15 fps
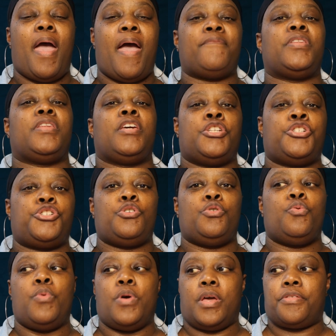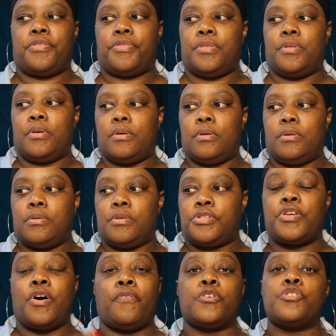have an issue with
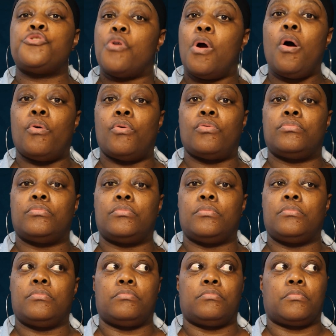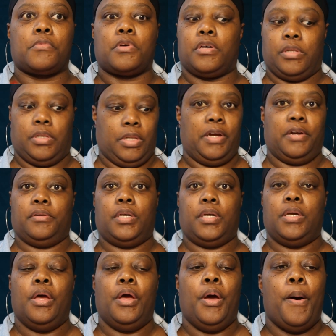self-control.
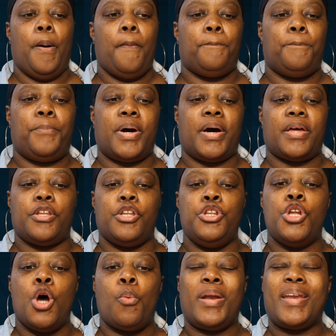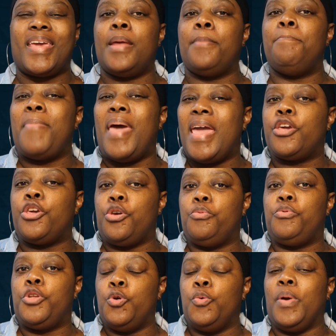Clearly. But no one can make you
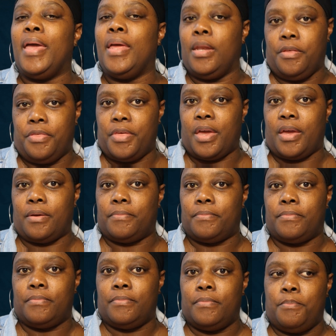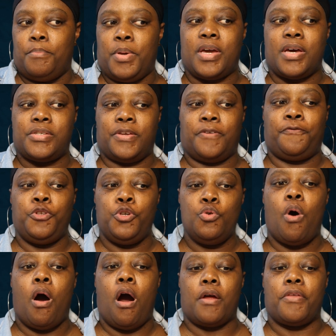do anything. Because if
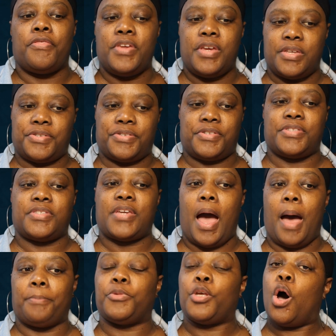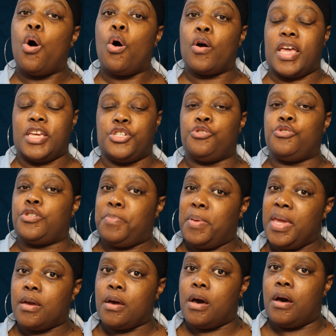you are this top dog, as you
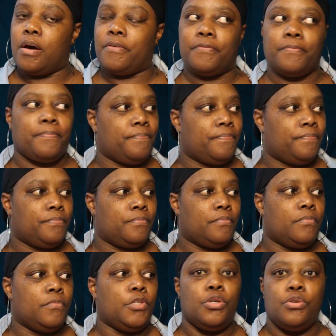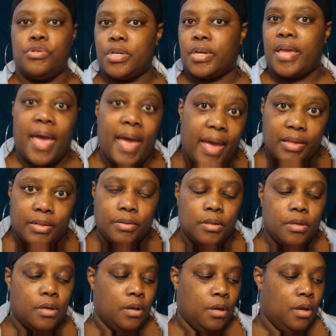speak of, use your gat.
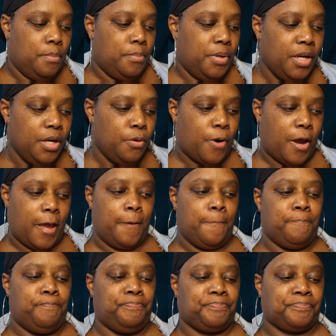But anyway,